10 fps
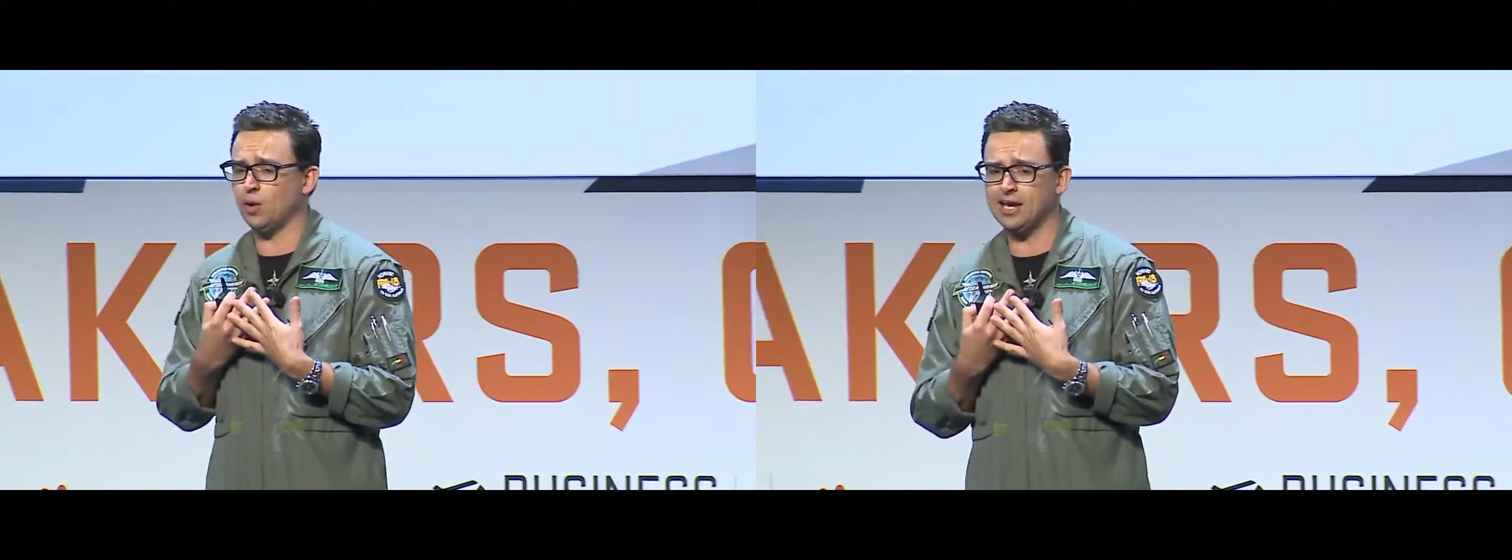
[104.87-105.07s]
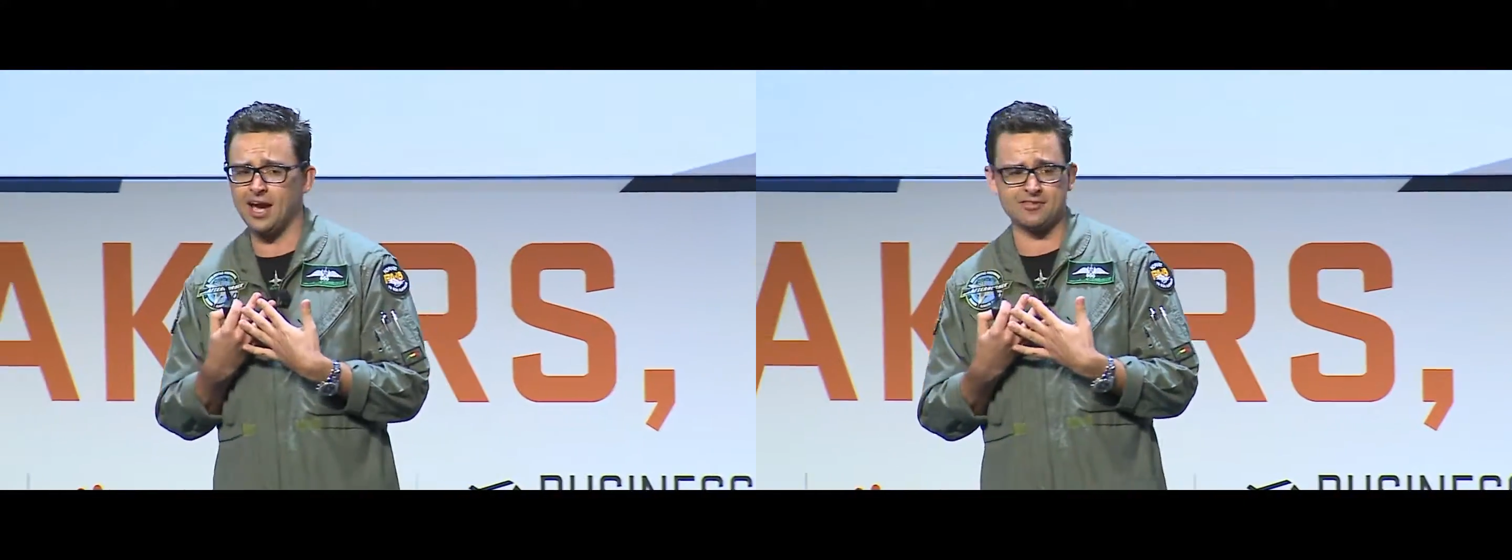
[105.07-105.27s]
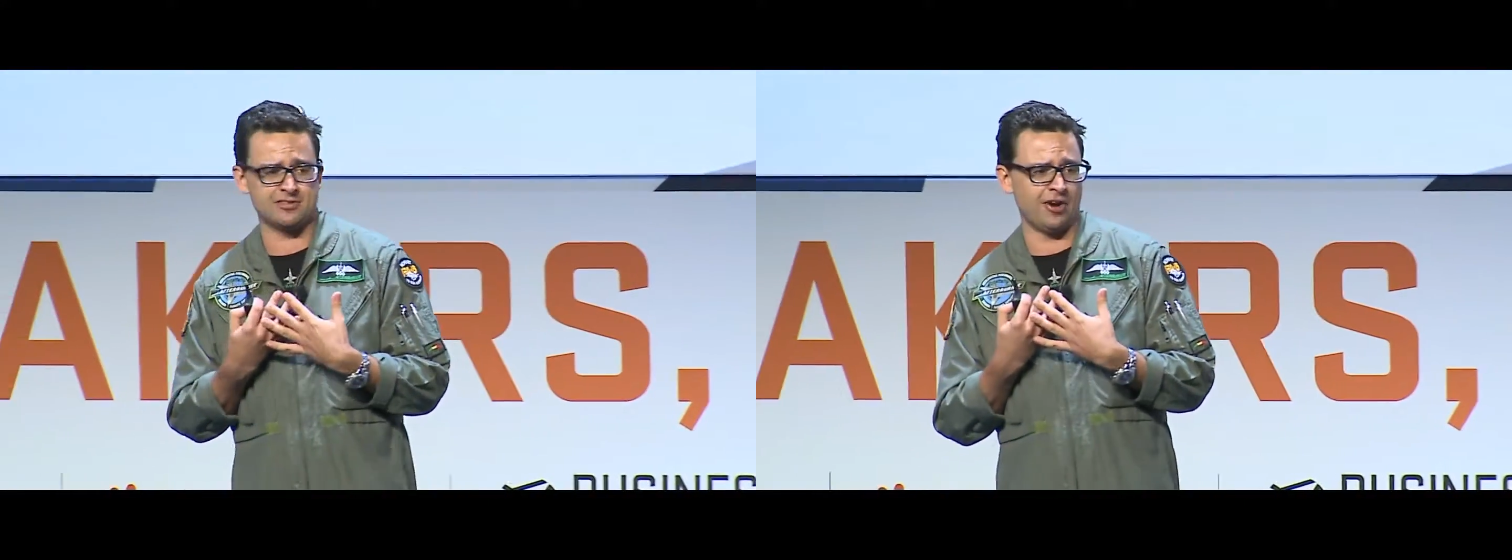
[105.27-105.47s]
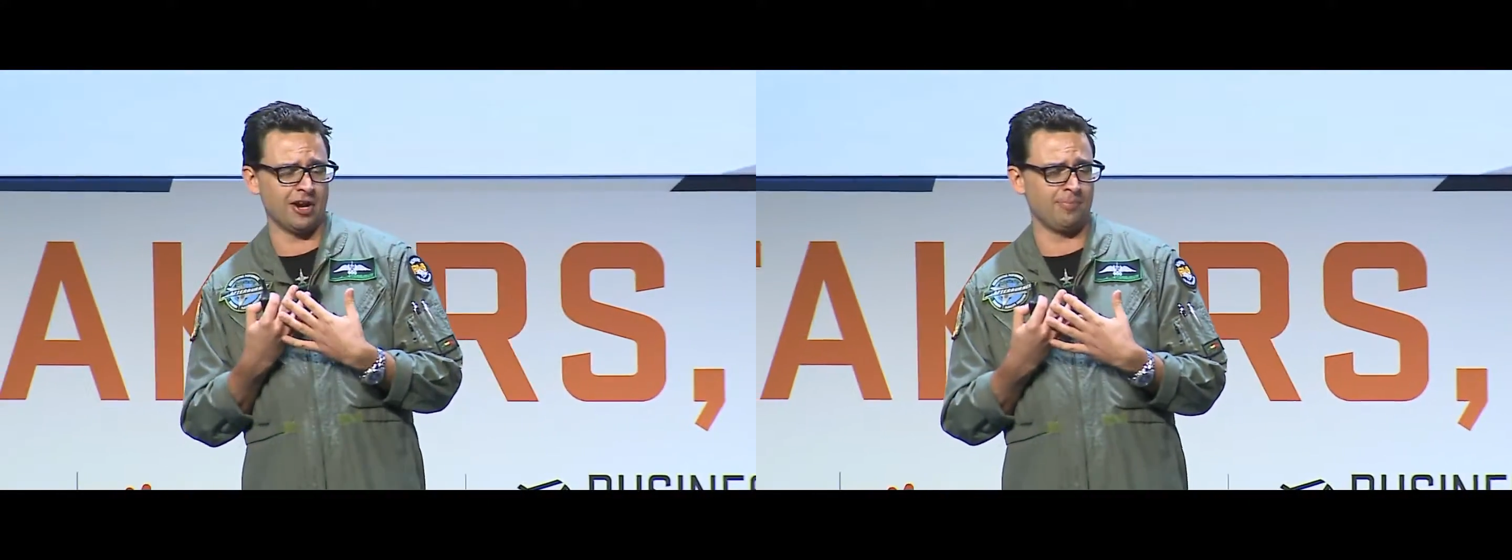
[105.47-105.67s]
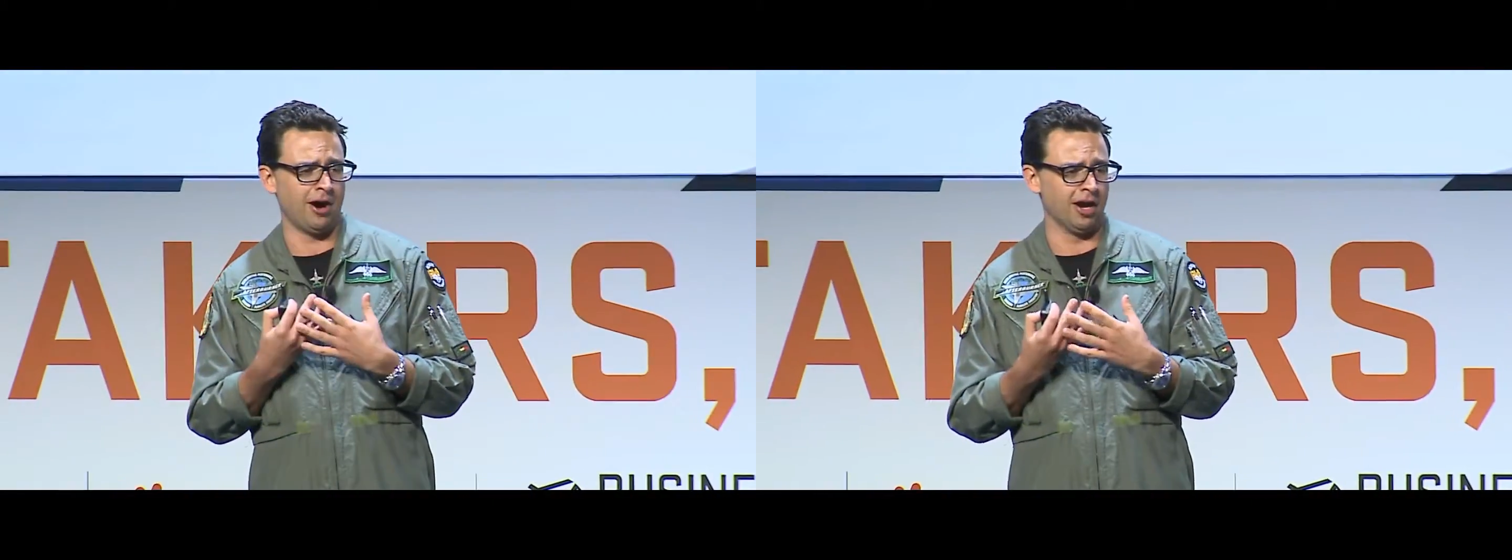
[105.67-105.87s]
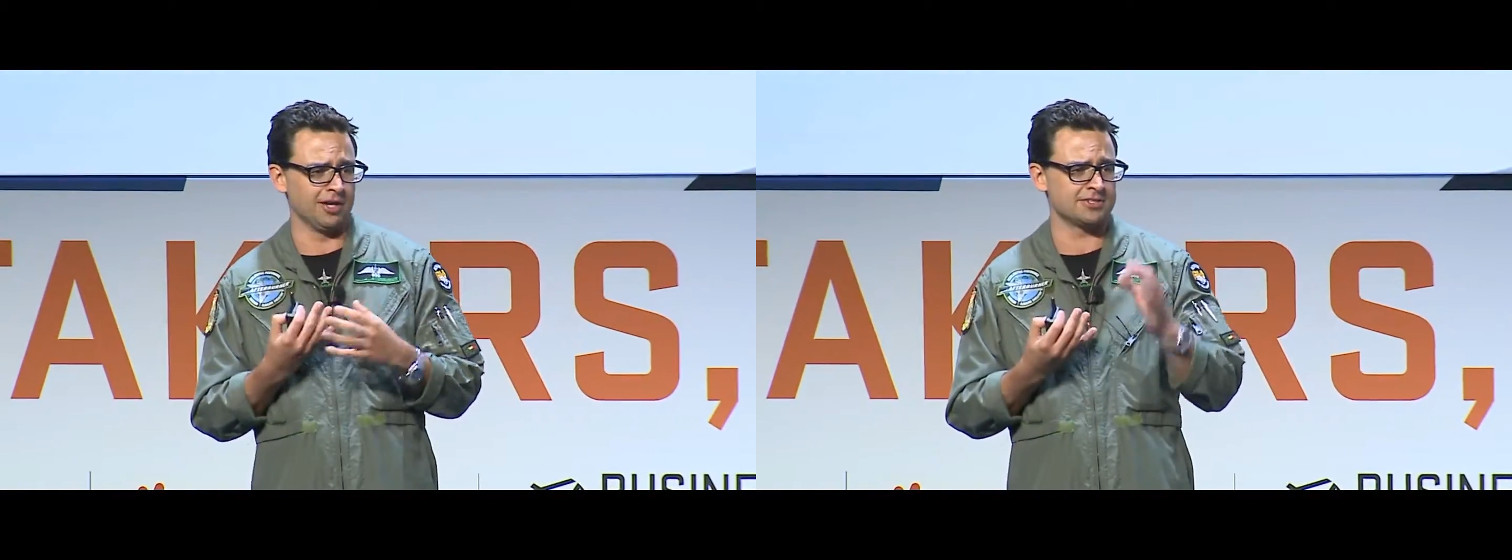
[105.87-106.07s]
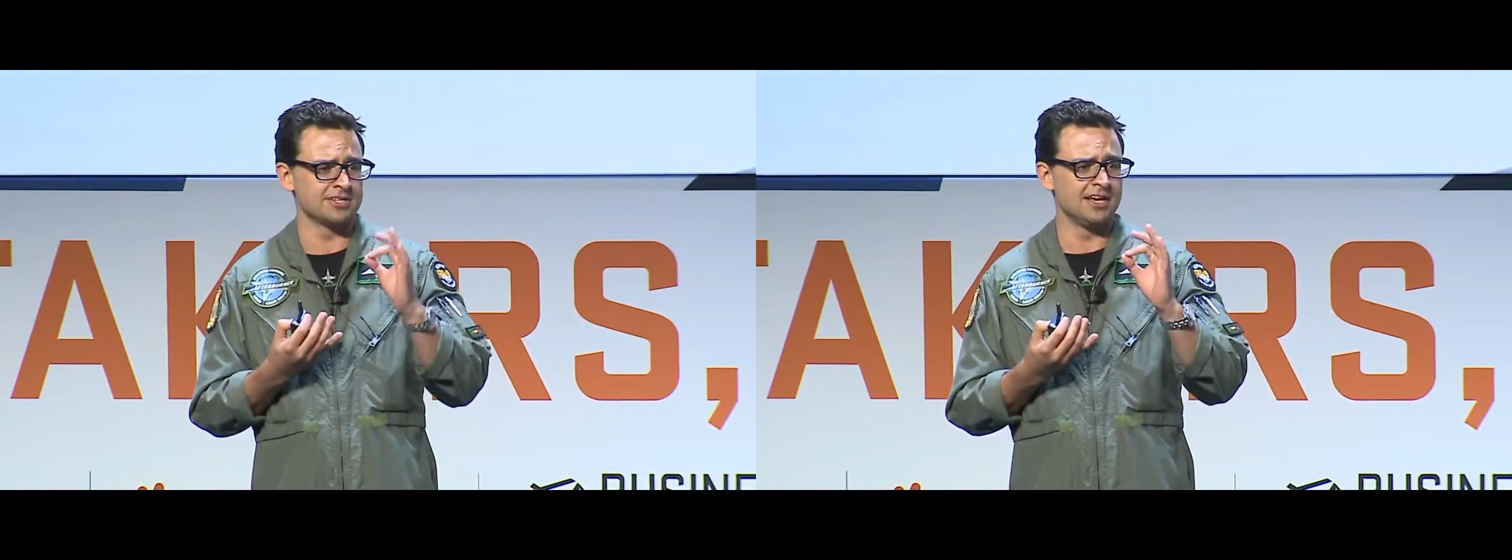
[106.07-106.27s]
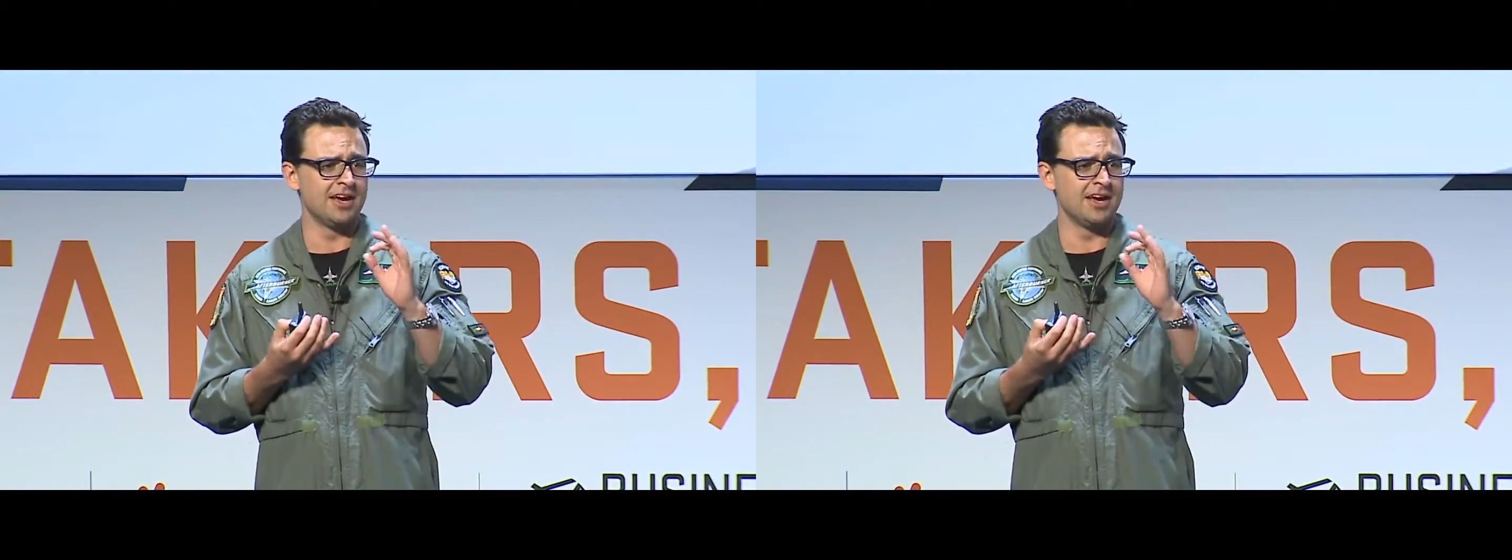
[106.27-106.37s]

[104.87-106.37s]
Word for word: we have as fighter pilots